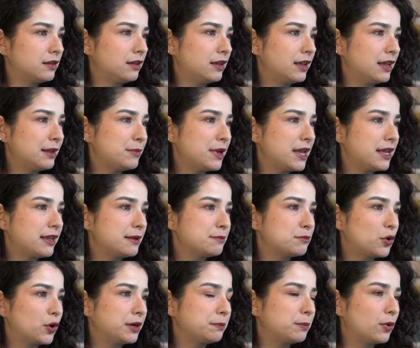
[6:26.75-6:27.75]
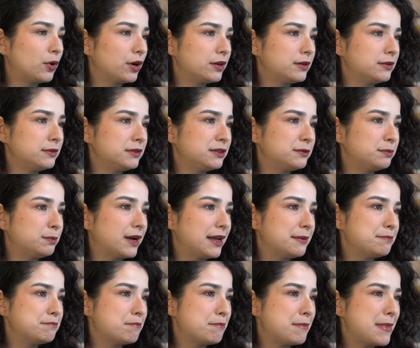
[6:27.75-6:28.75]
and make it more important by
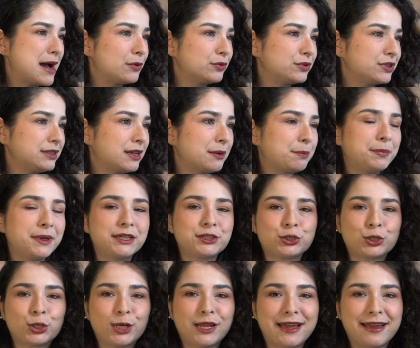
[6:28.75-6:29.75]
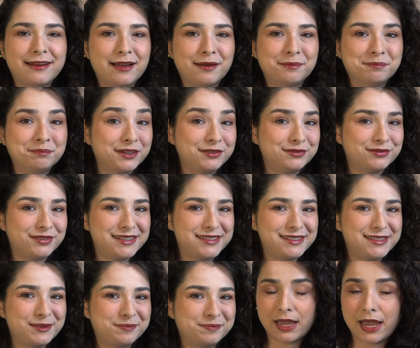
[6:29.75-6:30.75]
mounting a picture light above
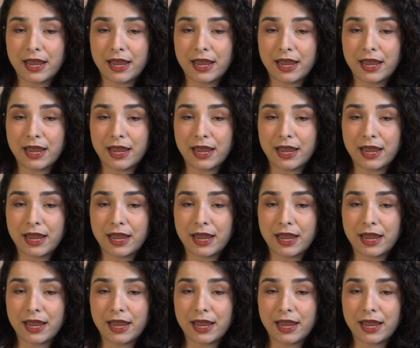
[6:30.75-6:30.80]
it.